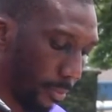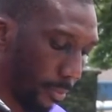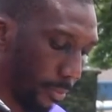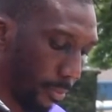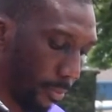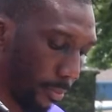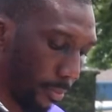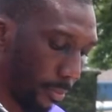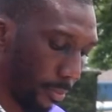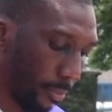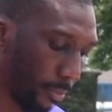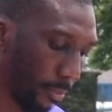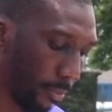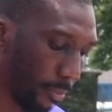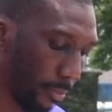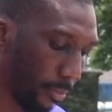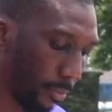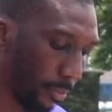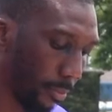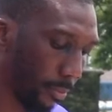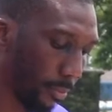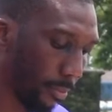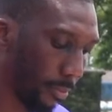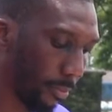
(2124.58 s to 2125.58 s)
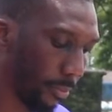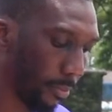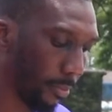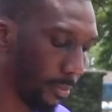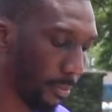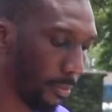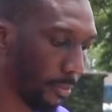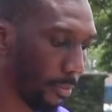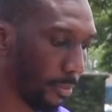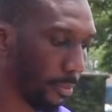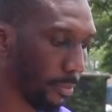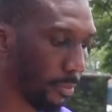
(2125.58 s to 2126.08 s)

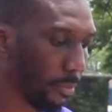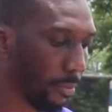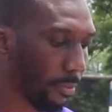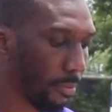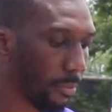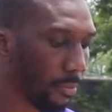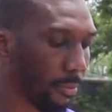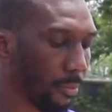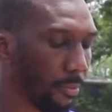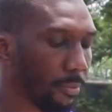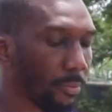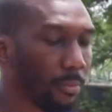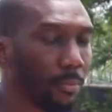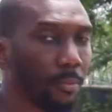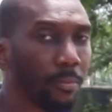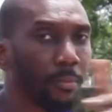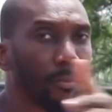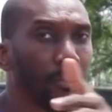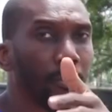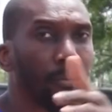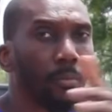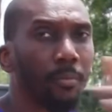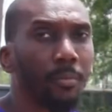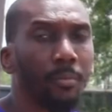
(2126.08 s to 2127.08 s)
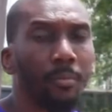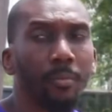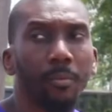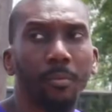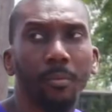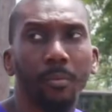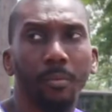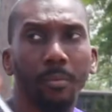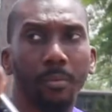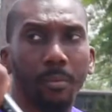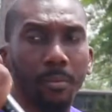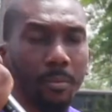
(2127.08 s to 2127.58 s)

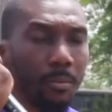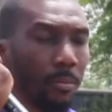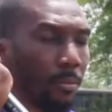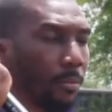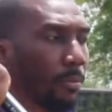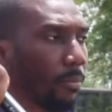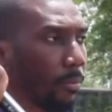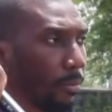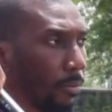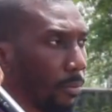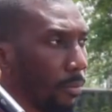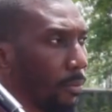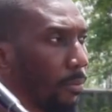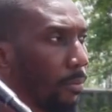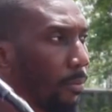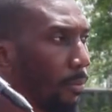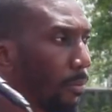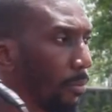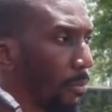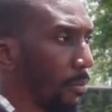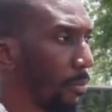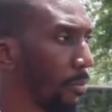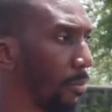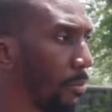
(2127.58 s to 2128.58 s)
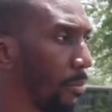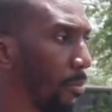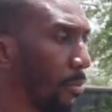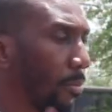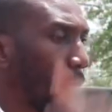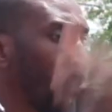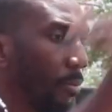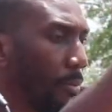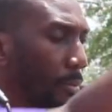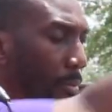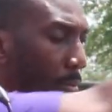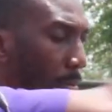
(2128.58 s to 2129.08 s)

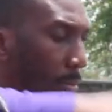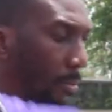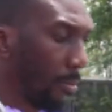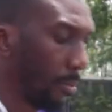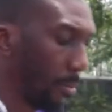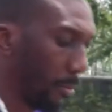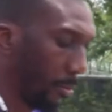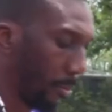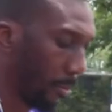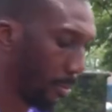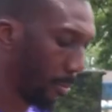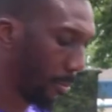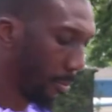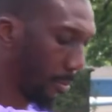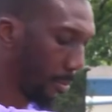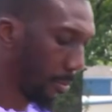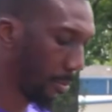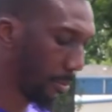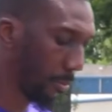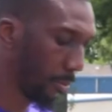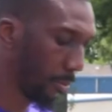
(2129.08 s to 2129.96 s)
[no speech]